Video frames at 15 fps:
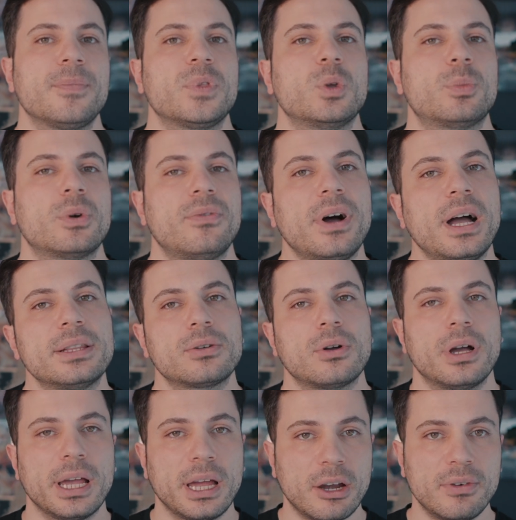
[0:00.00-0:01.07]
to provide
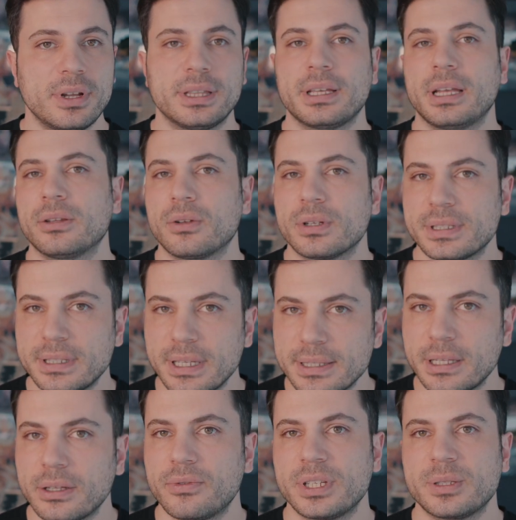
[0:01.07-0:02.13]
coherent and
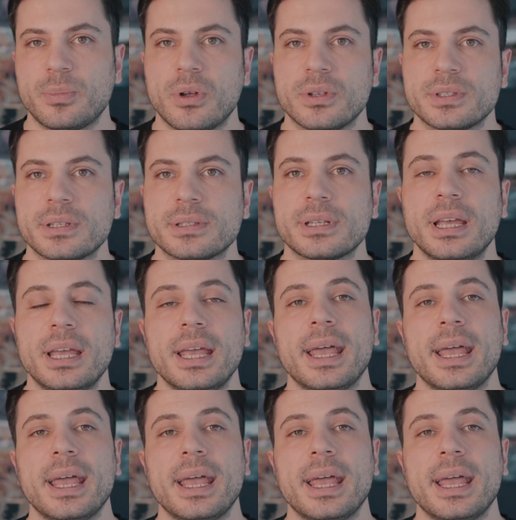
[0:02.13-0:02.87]
consistent responses,